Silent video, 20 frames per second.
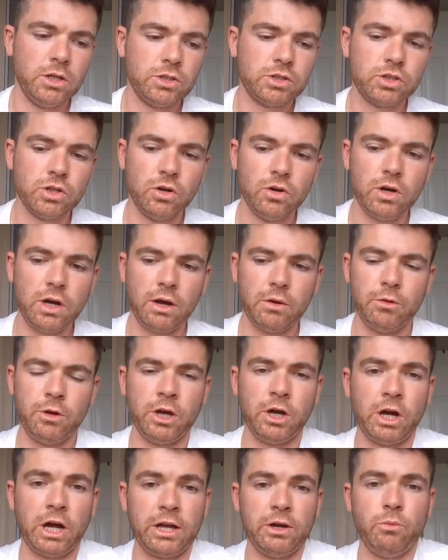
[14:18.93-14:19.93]
So
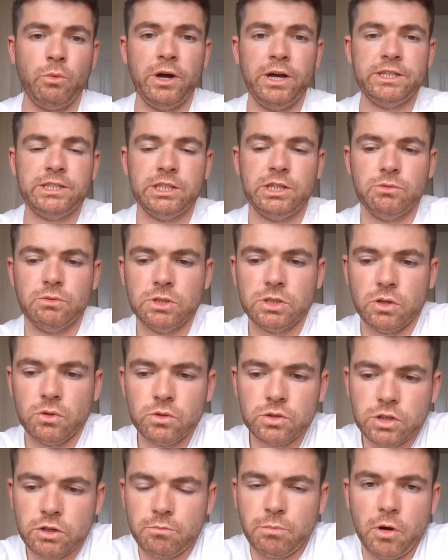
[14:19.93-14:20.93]
I awaited the
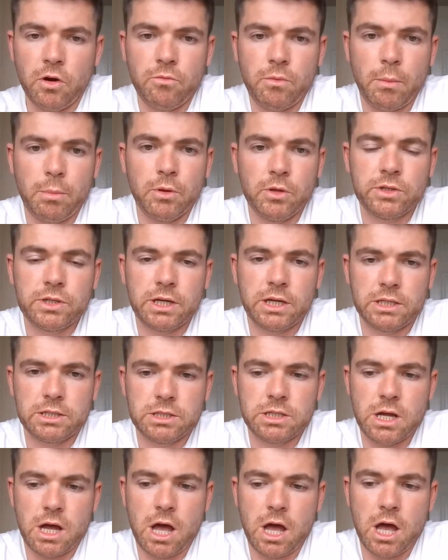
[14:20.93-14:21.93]
results of both my blood
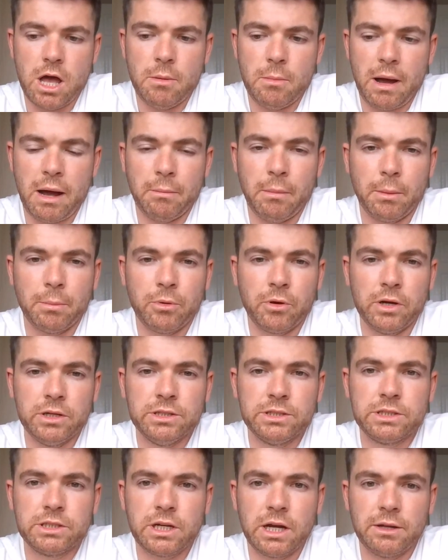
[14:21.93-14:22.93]
test and my
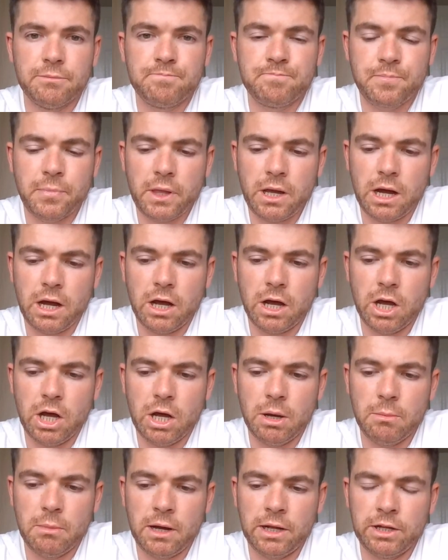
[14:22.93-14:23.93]
brain scan,
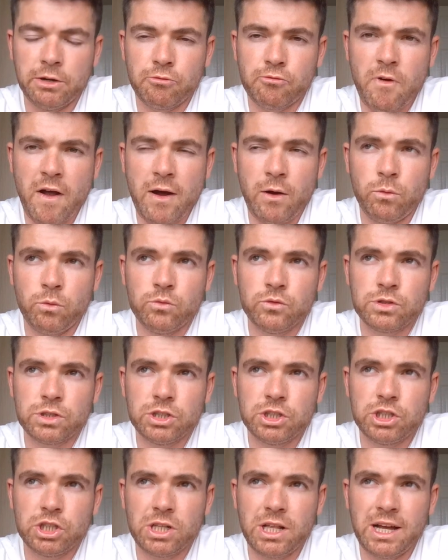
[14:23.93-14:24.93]
and around
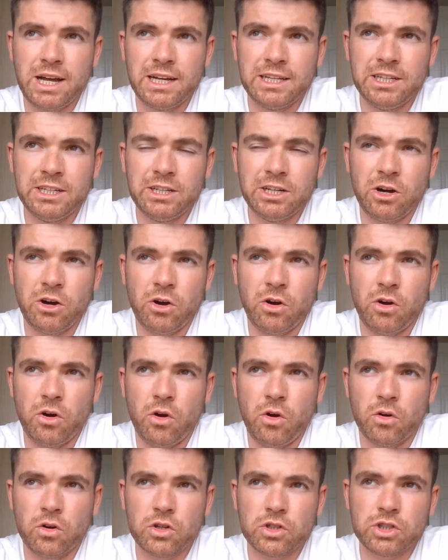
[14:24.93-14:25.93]
July or
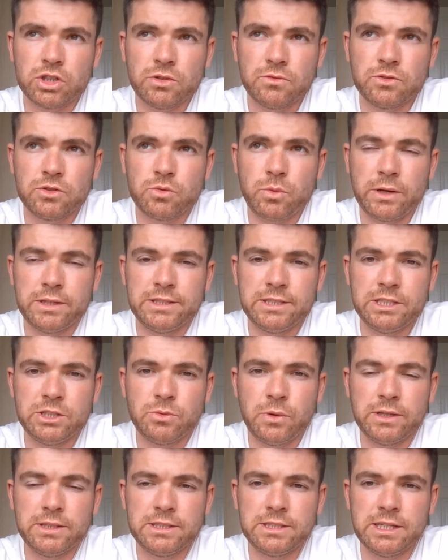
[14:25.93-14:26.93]
August of
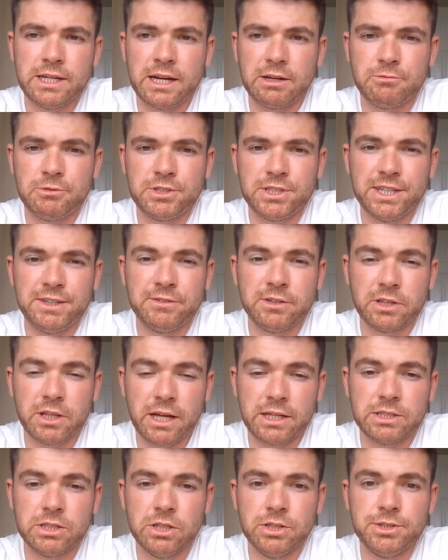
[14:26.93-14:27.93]
2020, I received a
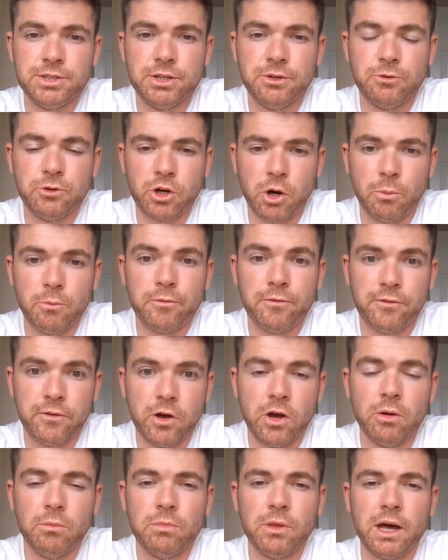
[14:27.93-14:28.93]
letter to
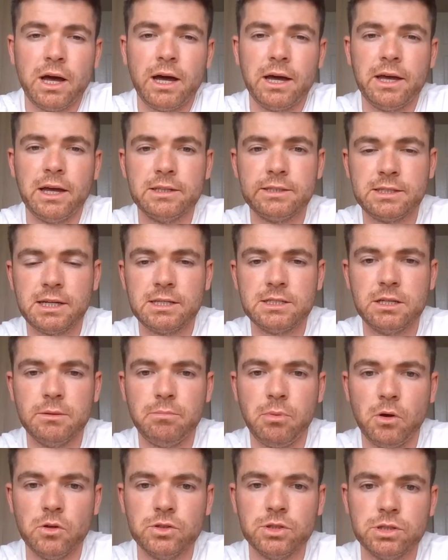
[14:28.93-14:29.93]
confirm that I had
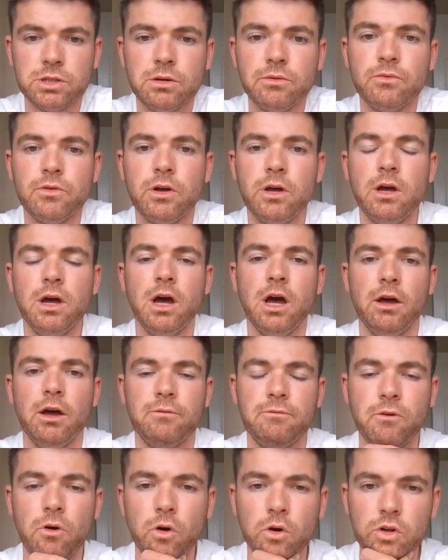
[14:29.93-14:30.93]
tested positive
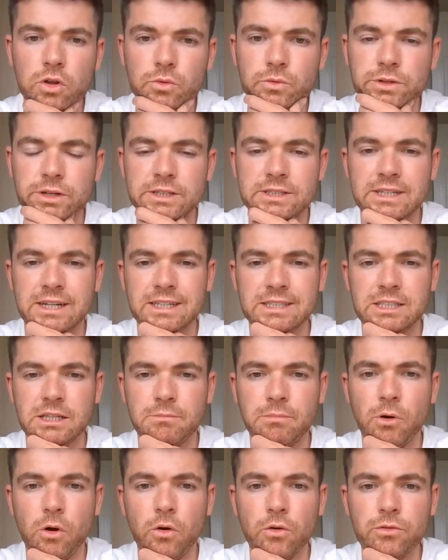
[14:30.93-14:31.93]
for gluten
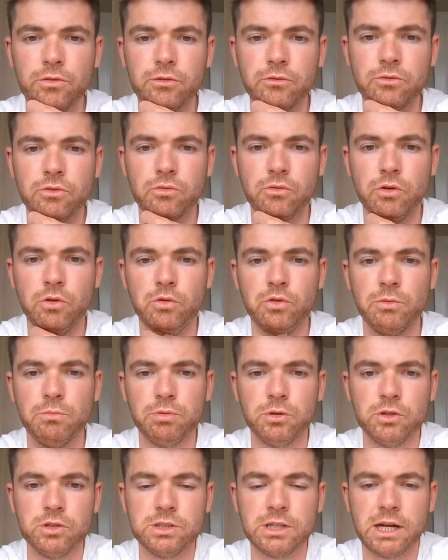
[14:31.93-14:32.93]
ataxia, both through the
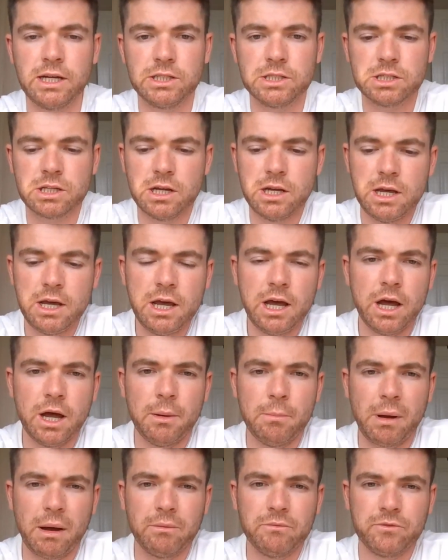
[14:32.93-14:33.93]
blood test
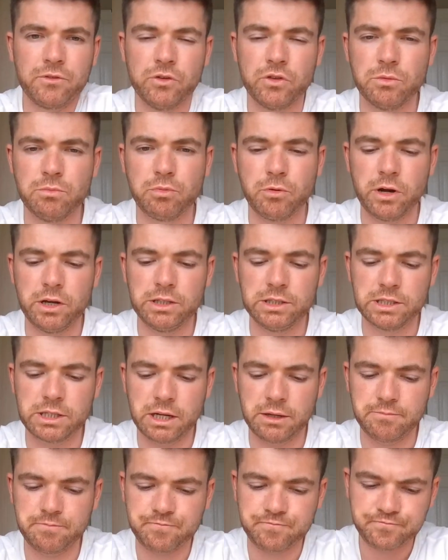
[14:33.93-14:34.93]
and through the brain
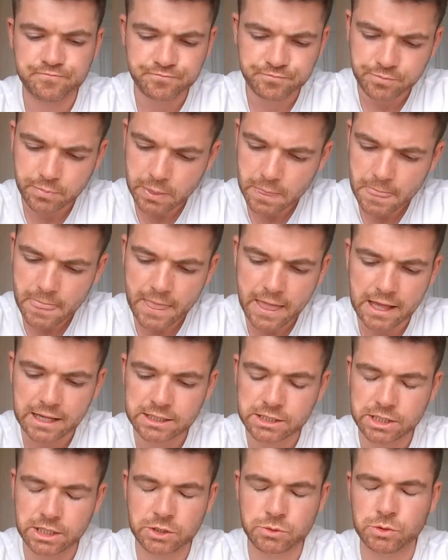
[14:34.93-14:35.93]
scan.
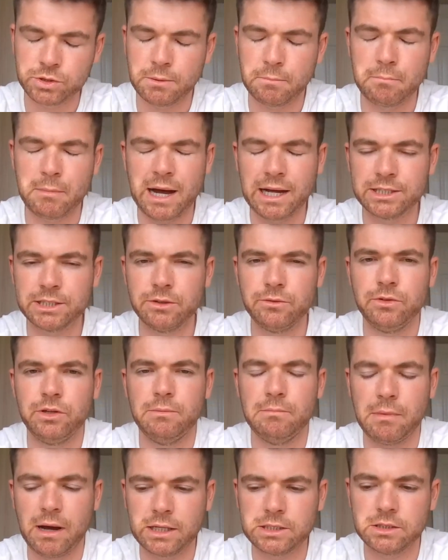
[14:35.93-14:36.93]
So this was a
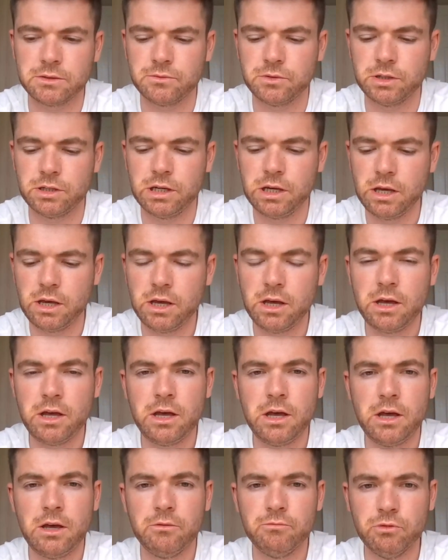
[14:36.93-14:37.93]
massively
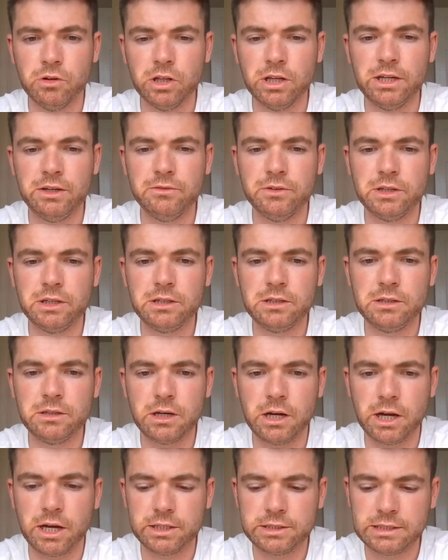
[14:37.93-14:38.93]
relieving
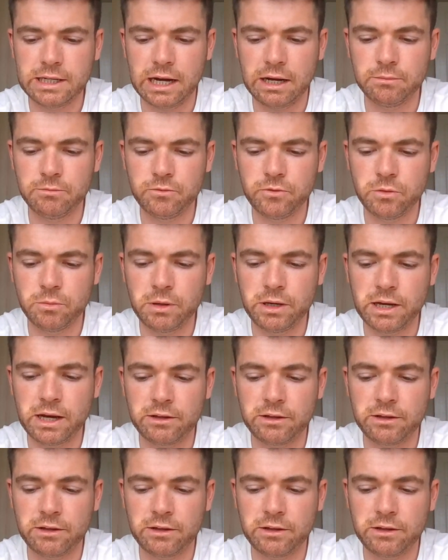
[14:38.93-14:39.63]
time for me.